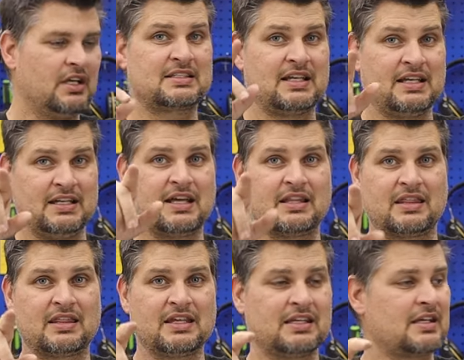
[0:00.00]
And I
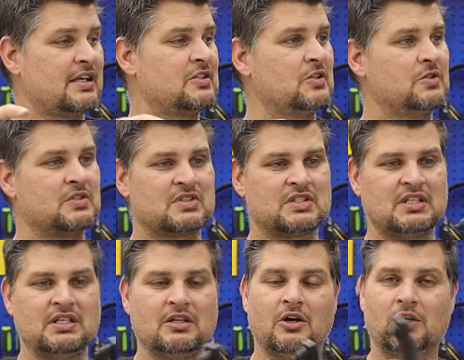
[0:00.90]
think I do
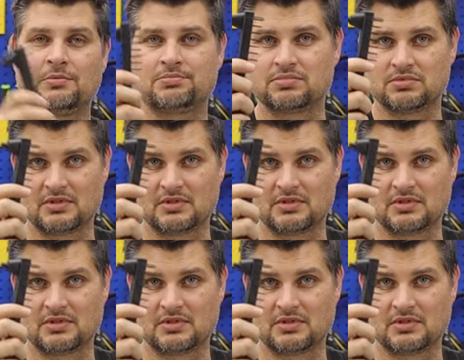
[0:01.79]
see, oh,